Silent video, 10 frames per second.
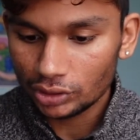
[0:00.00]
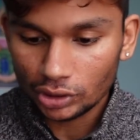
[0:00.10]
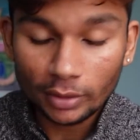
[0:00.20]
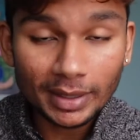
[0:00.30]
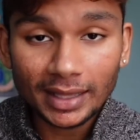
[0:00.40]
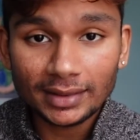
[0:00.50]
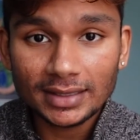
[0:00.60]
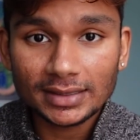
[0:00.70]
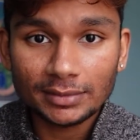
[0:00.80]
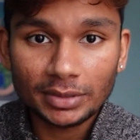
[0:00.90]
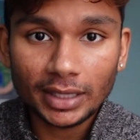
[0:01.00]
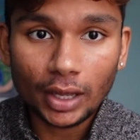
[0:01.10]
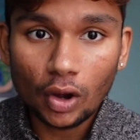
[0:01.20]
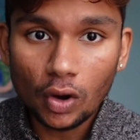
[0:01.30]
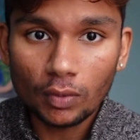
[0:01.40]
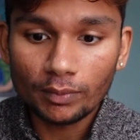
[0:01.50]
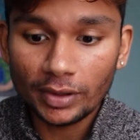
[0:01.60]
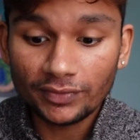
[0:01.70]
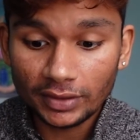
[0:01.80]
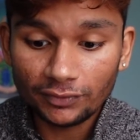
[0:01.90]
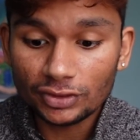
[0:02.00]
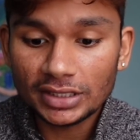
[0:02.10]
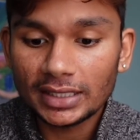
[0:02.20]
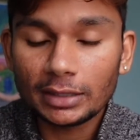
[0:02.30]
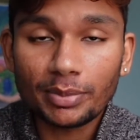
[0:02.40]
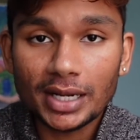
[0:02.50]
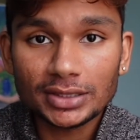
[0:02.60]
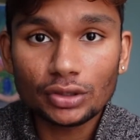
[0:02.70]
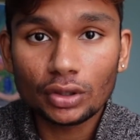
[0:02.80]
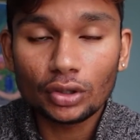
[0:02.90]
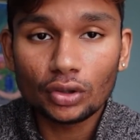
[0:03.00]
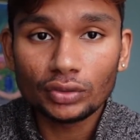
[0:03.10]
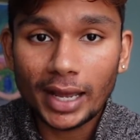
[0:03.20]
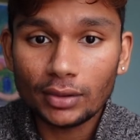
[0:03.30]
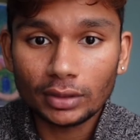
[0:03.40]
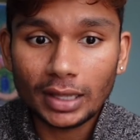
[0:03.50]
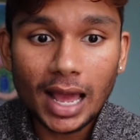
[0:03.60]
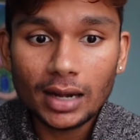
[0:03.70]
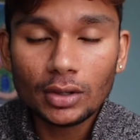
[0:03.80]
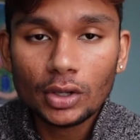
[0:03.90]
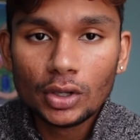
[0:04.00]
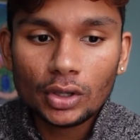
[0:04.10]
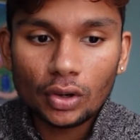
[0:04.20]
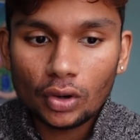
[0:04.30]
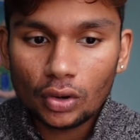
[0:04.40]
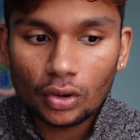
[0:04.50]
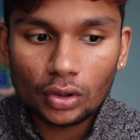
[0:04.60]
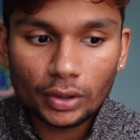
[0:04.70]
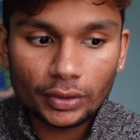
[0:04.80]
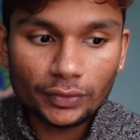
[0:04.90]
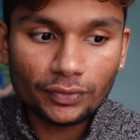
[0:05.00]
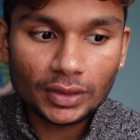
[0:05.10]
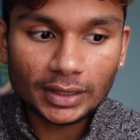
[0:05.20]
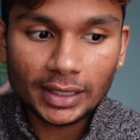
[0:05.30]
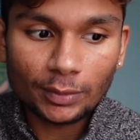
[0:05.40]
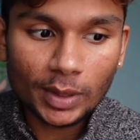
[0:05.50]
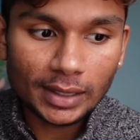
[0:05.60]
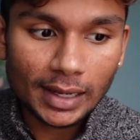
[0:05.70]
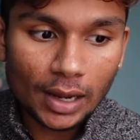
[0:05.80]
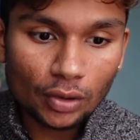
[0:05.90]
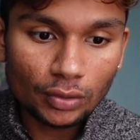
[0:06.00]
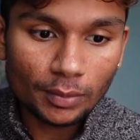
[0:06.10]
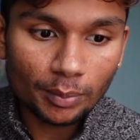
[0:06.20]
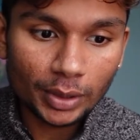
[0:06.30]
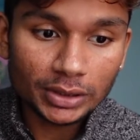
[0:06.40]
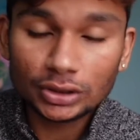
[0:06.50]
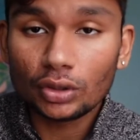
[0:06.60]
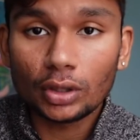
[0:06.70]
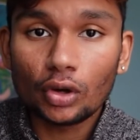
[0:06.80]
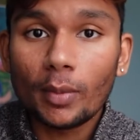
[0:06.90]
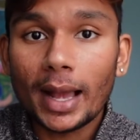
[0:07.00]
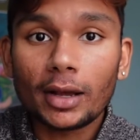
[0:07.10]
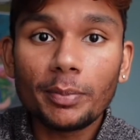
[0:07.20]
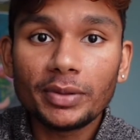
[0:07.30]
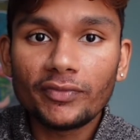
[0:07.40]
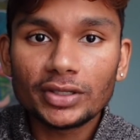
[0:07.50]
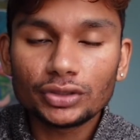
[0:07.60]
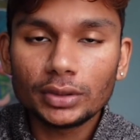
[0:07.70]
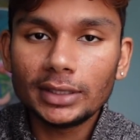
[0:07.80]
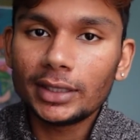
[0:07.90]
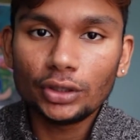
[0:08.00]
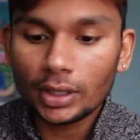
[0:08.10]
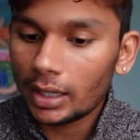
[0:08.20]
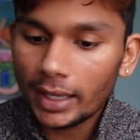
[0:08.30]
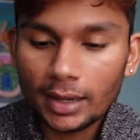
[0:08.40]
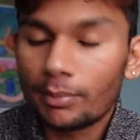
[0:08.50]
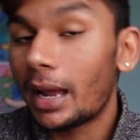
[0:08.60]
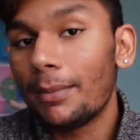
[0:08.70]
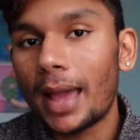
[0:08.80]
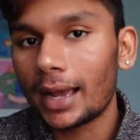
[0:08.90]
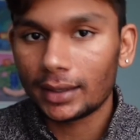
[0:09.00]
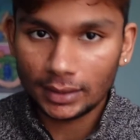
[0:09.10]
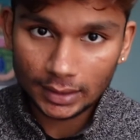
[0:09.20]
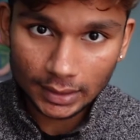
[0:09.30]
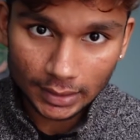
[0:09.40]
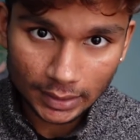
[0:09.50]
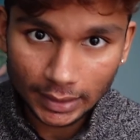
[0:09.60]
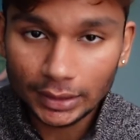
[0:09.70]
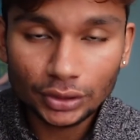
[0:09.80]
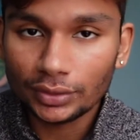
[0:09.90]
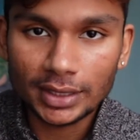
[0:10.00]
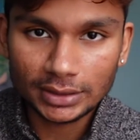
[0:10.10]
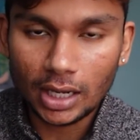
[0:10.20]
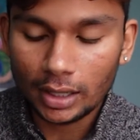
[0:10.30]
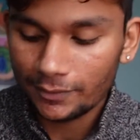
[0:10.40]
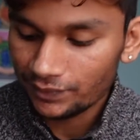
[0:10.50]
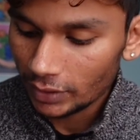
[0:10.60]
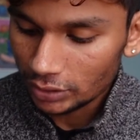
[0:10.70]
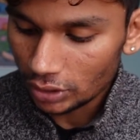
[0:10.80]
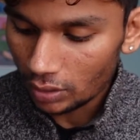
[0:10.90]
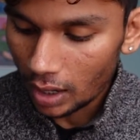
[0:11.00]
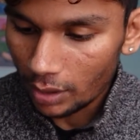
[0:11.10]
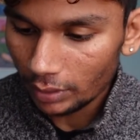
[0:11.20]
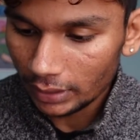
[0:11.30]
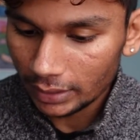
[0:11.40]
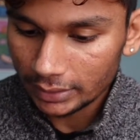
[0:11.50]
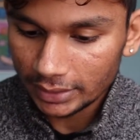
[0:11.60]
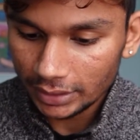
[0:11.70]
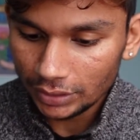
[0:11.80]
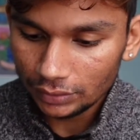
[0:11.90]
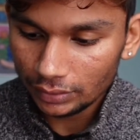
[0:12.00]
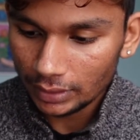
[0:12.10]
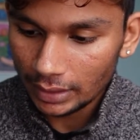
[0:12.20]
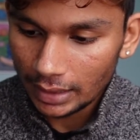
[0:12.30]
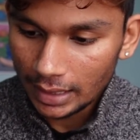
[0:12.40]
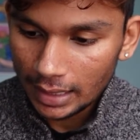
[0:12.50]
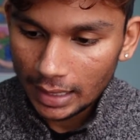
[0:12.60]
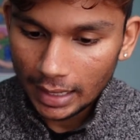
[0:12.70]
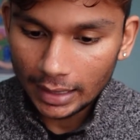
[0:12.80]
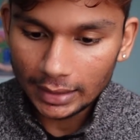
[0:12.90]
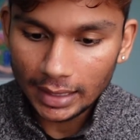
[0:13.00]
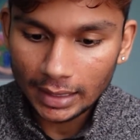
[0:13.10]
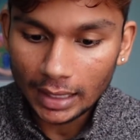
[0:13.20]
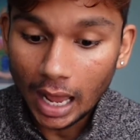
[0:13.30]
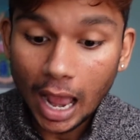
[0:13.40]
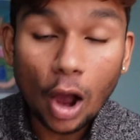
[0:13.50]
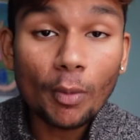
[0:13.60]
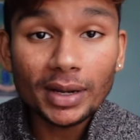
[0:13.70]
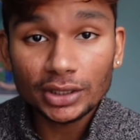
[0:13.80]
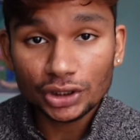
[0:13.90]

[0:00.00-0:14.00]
terminate this and be like, oh, if you see that the price is going to go down a lot, or if you think that it went down, but it's going to go back up eventually, then you can again buy back into that stock. So I will click continue. And again, how many